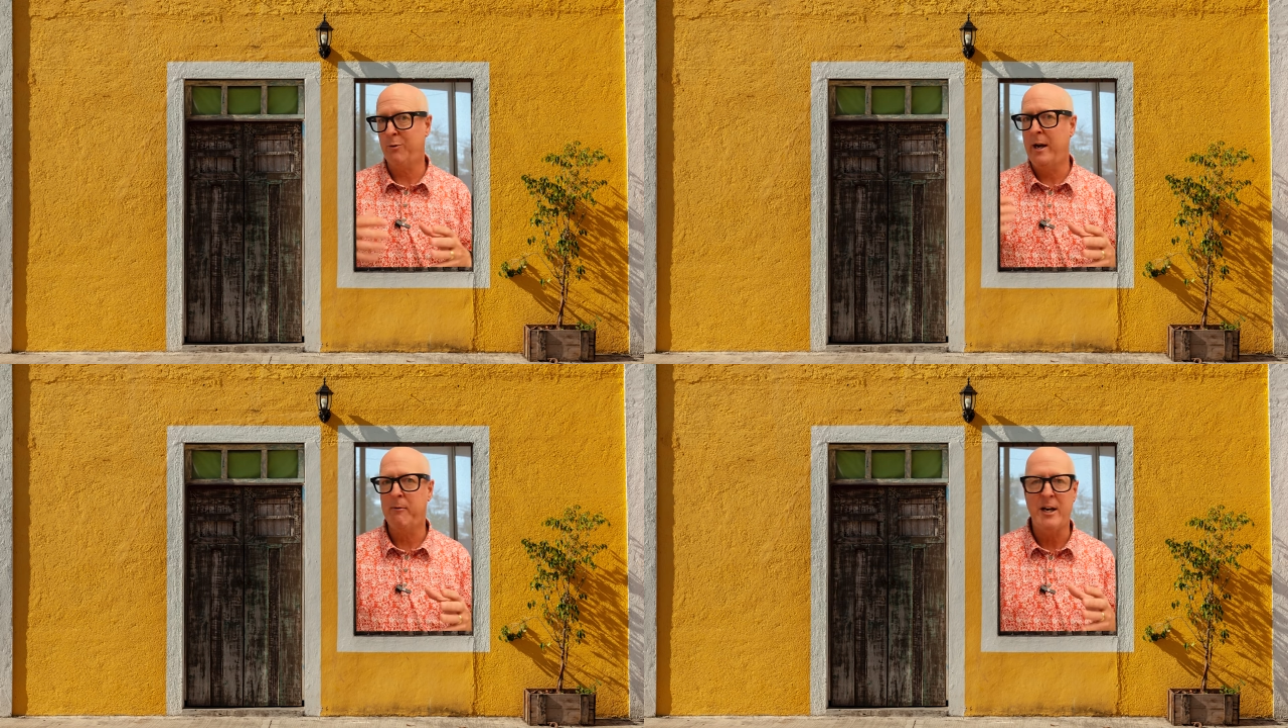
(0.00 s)

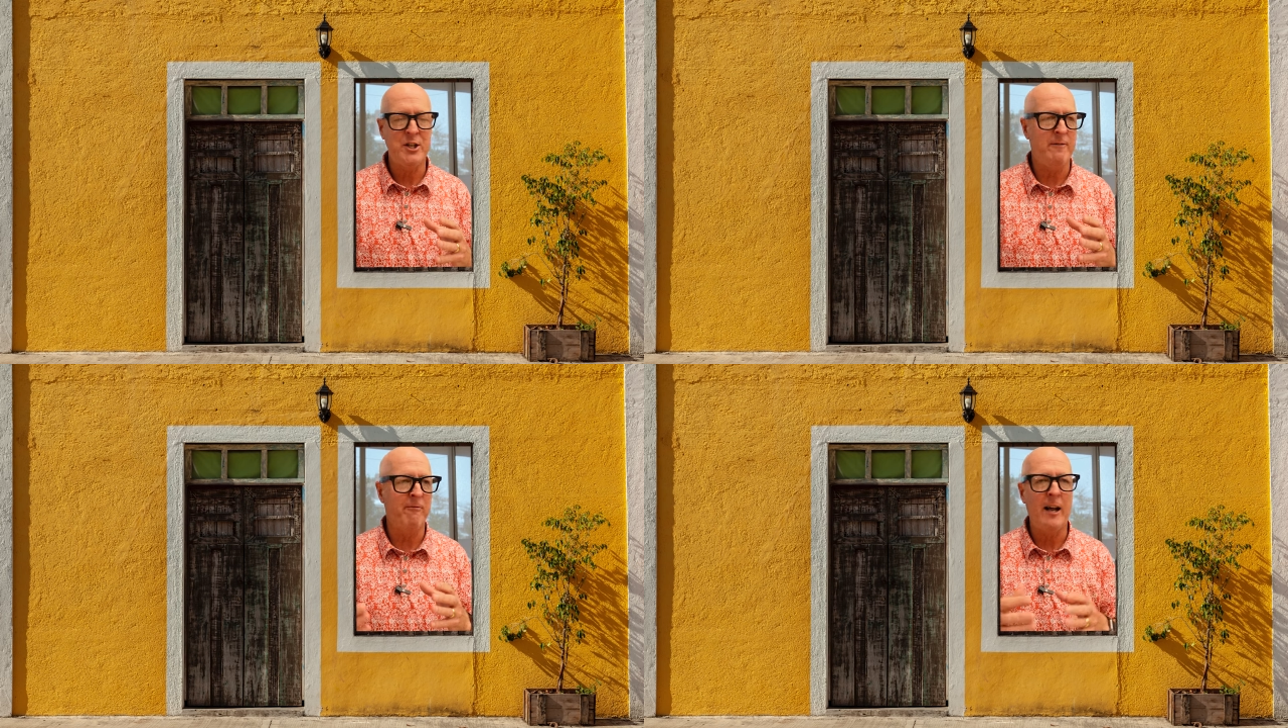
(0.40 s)

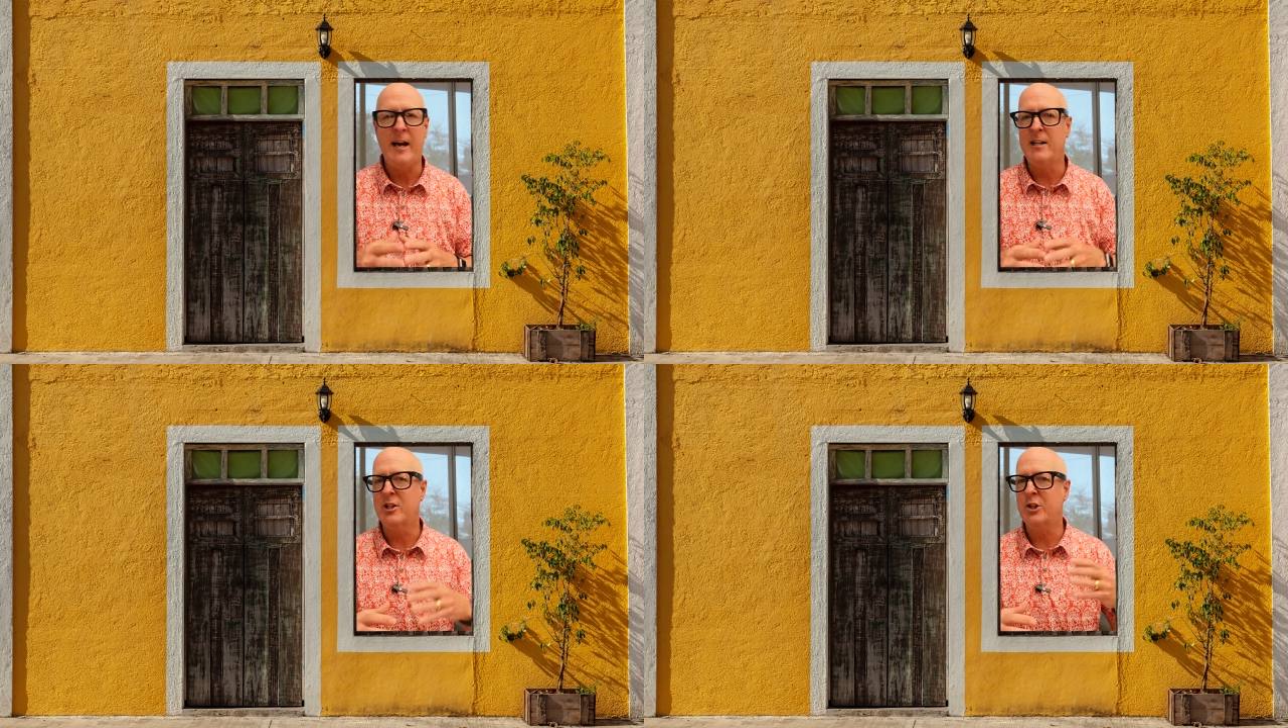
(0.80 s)
rearranging
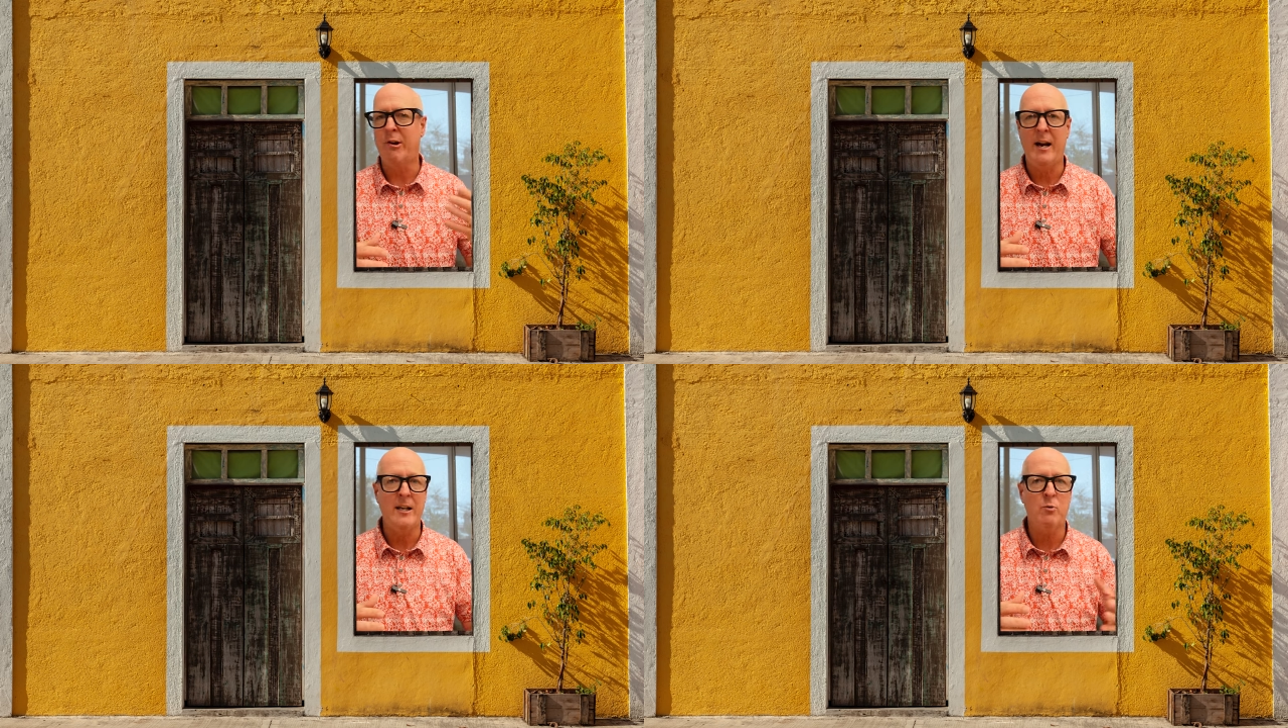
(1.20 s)
flights,
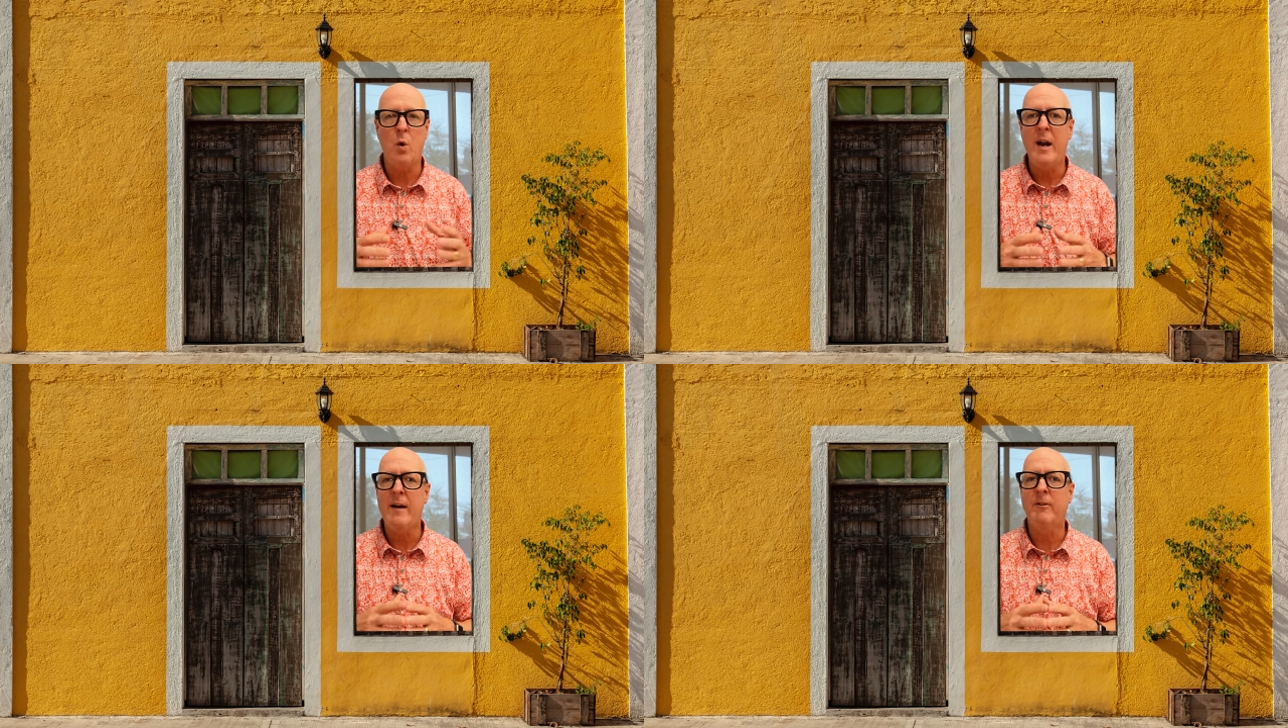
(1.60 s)
trains,
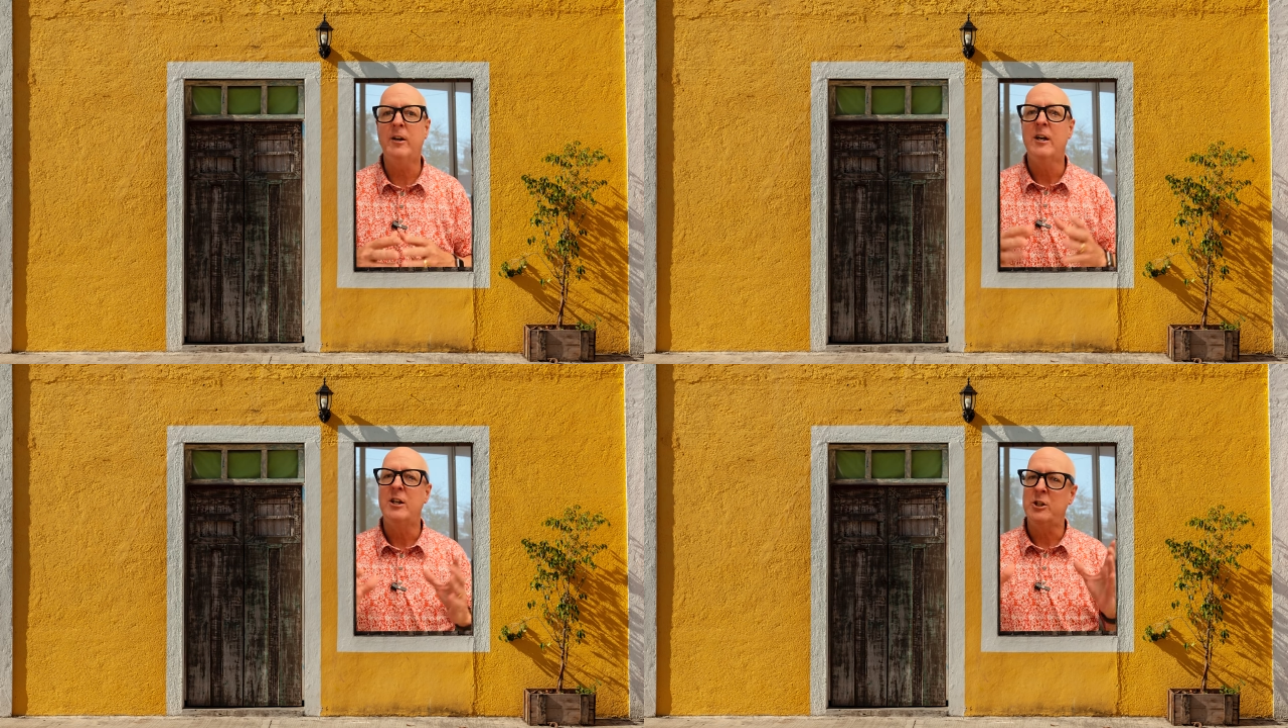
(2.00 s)
whatever,